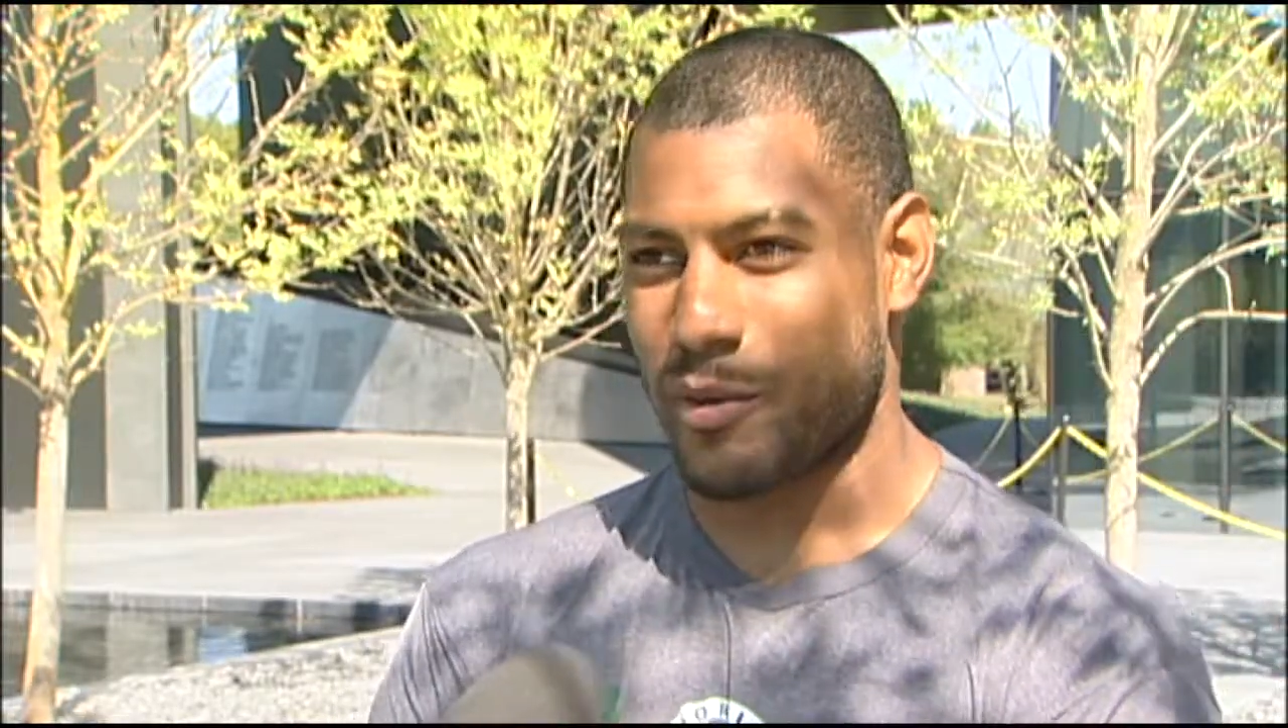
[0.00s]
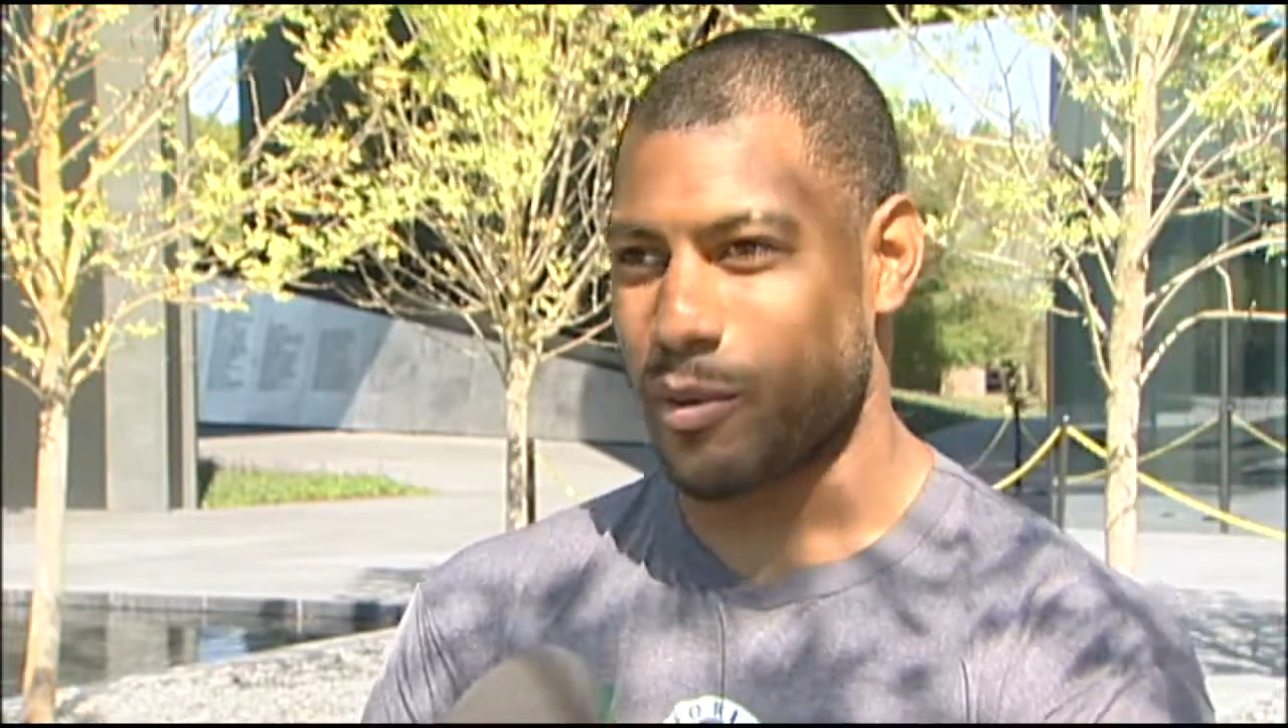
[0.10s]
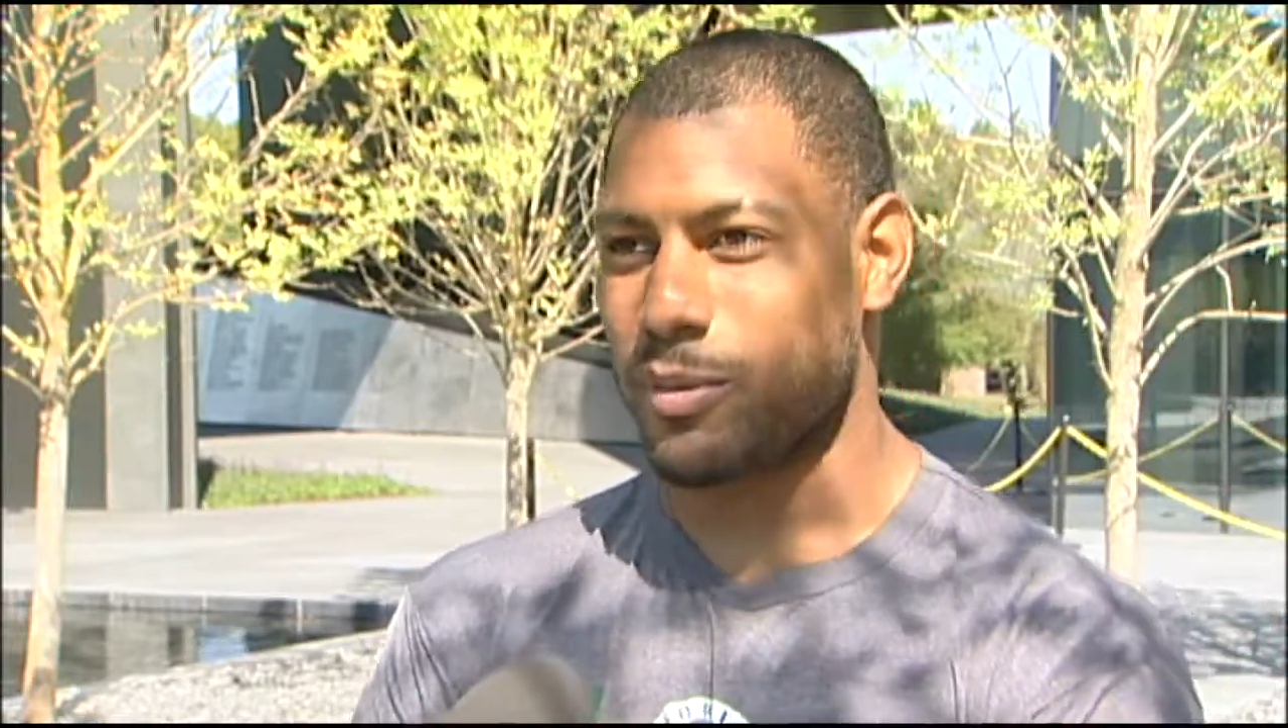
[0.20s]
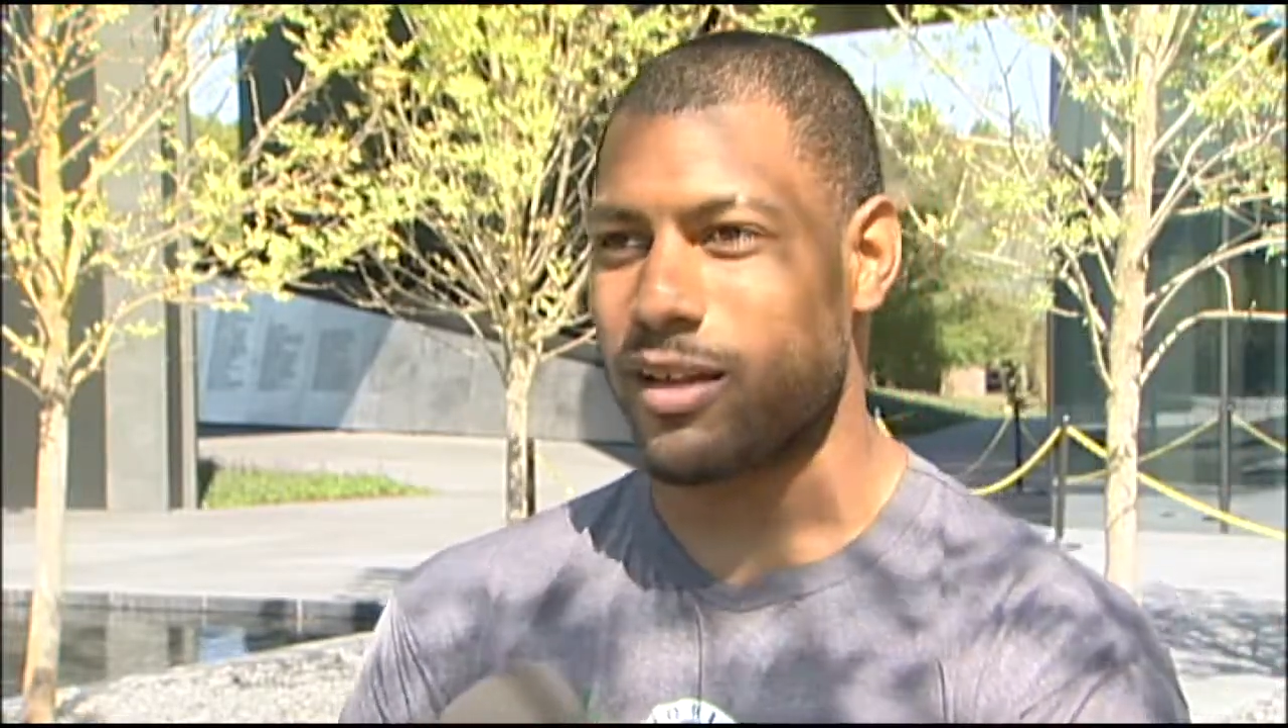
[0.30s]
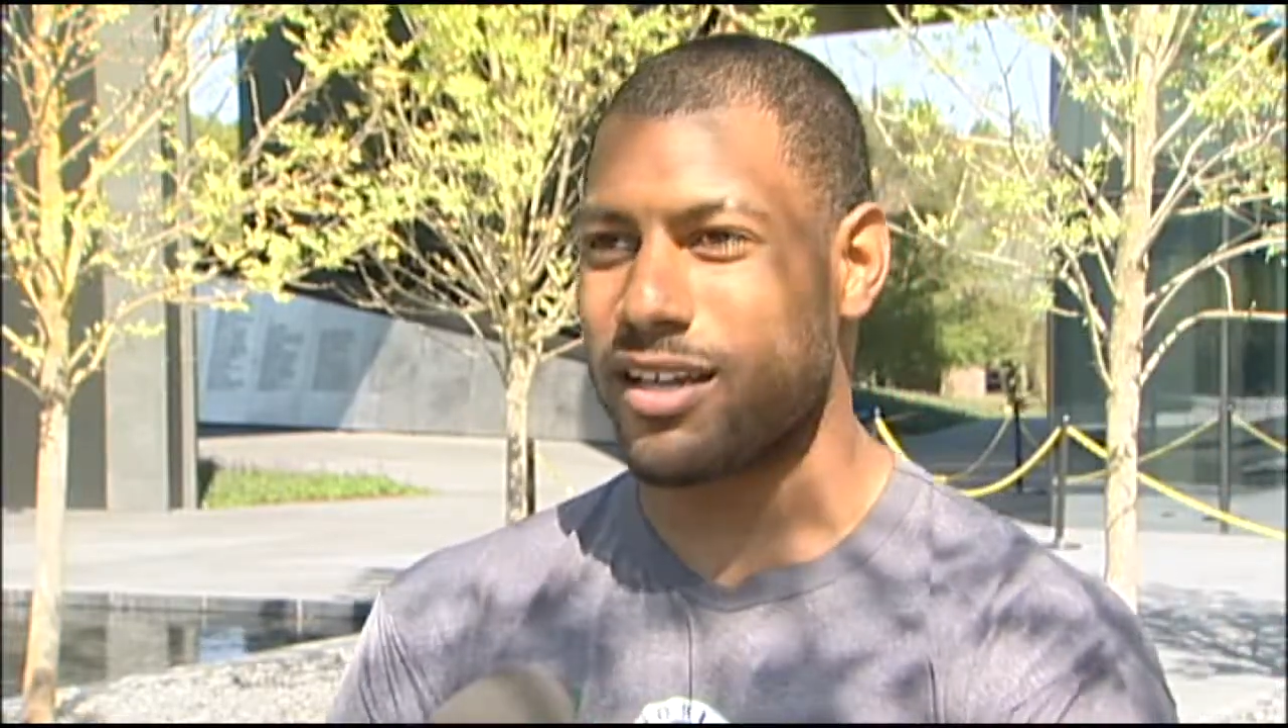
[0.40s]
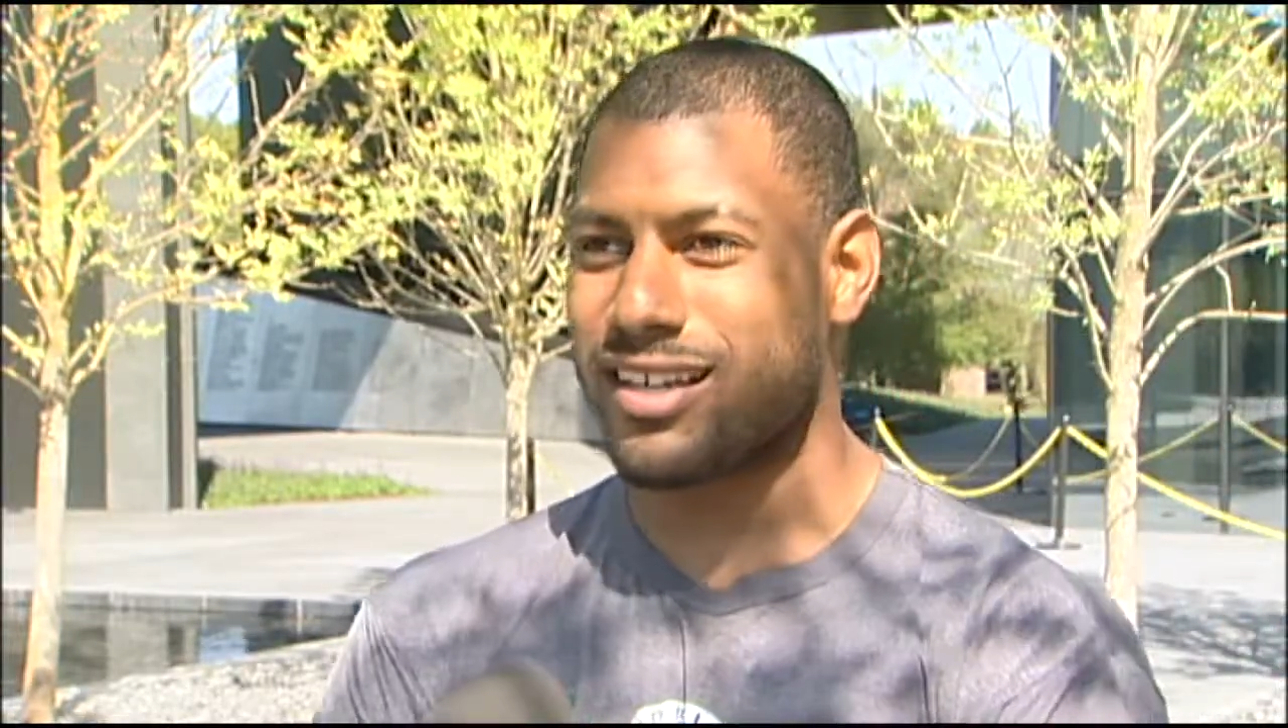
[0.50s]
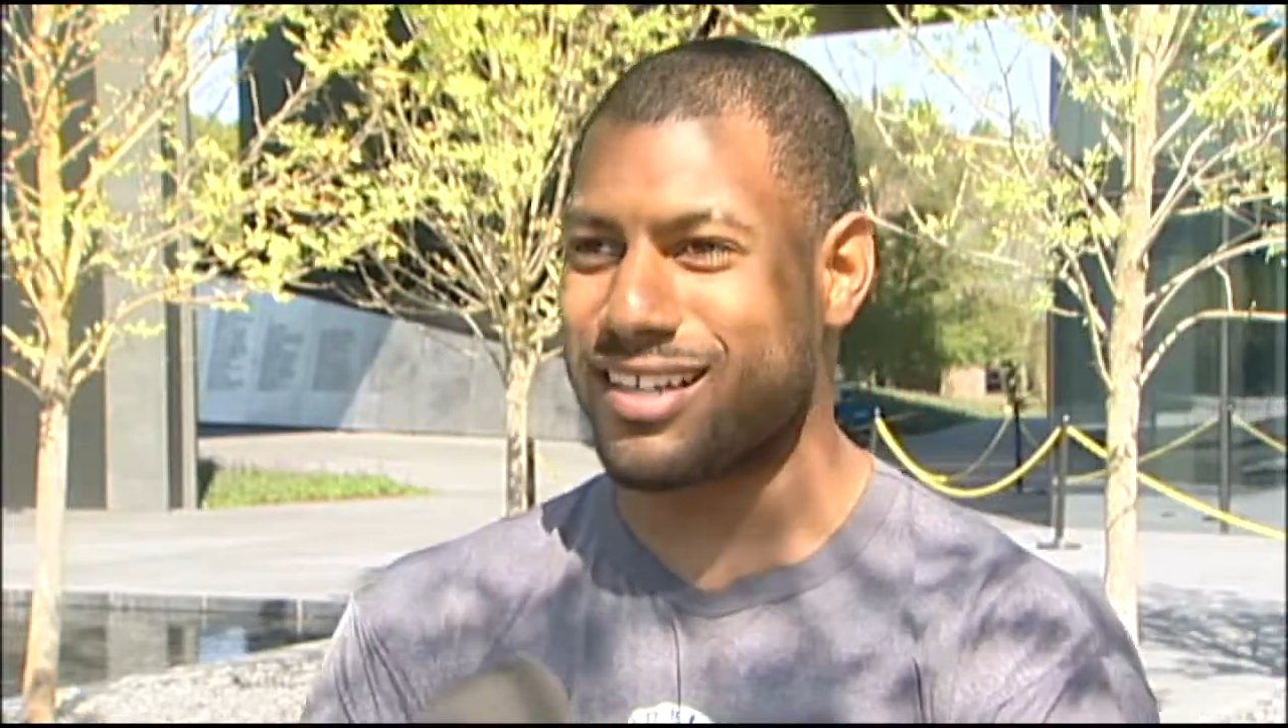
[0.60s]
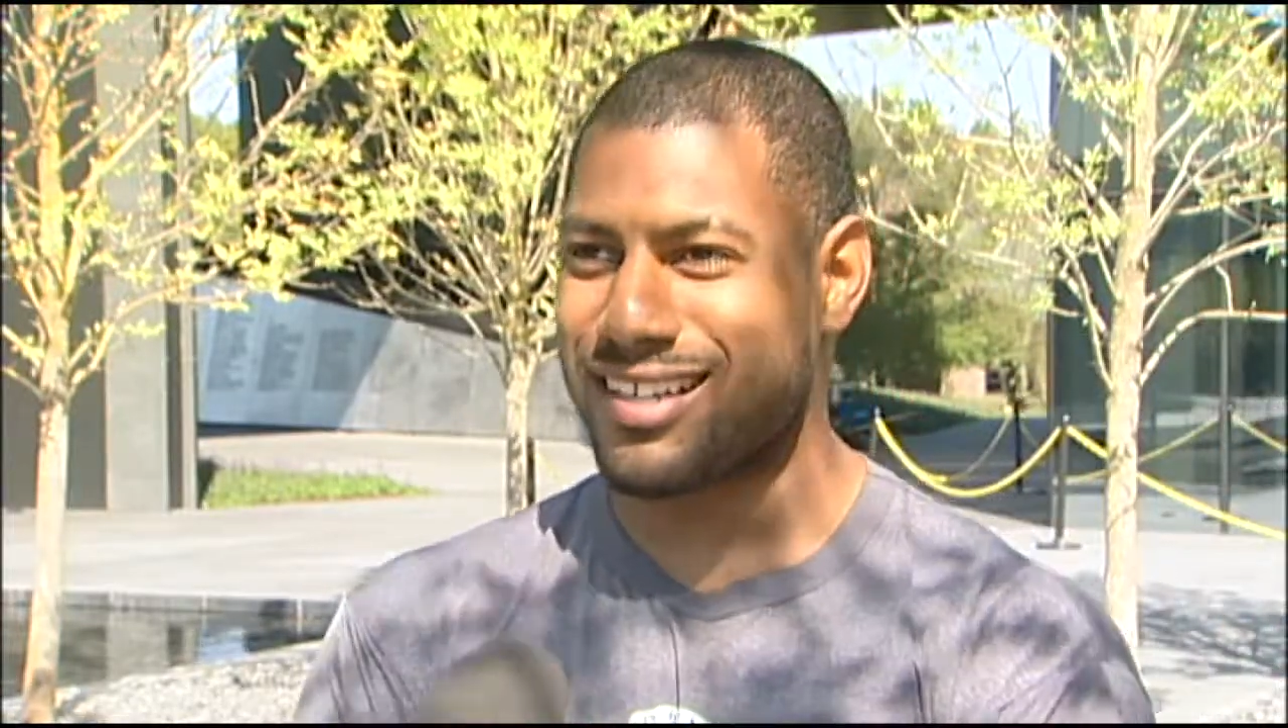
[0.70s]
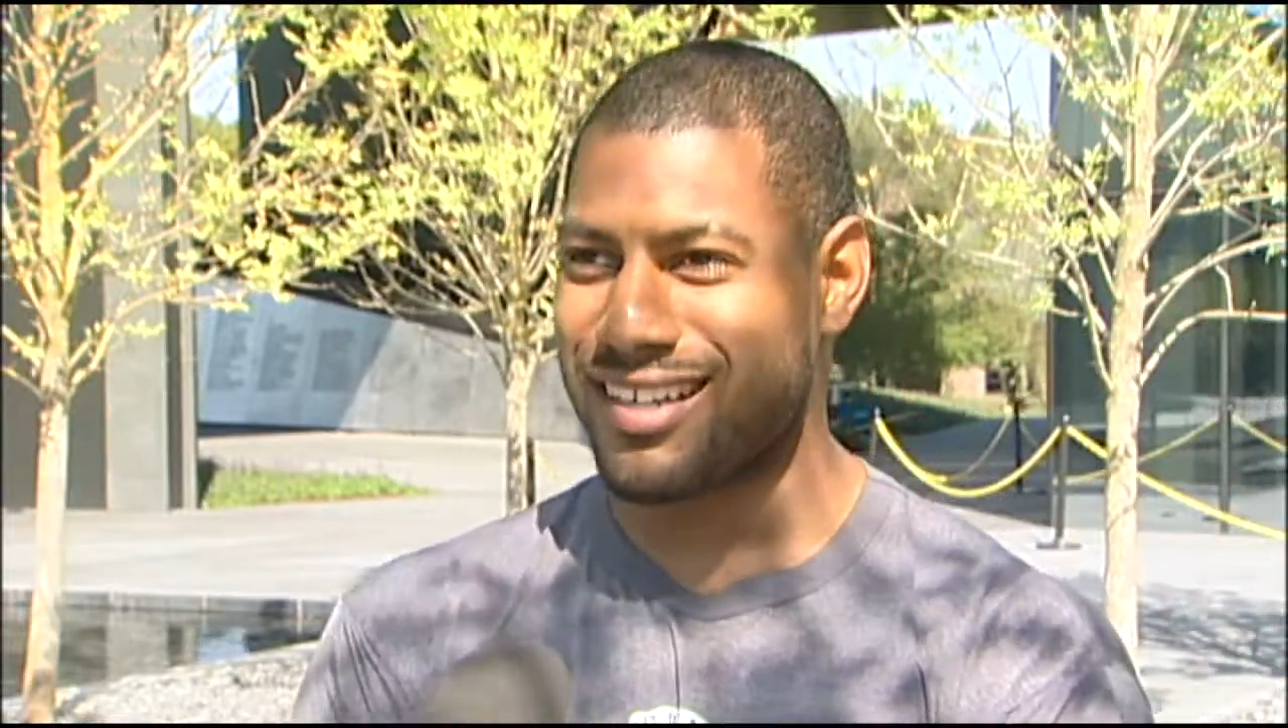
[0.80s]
we play. Really?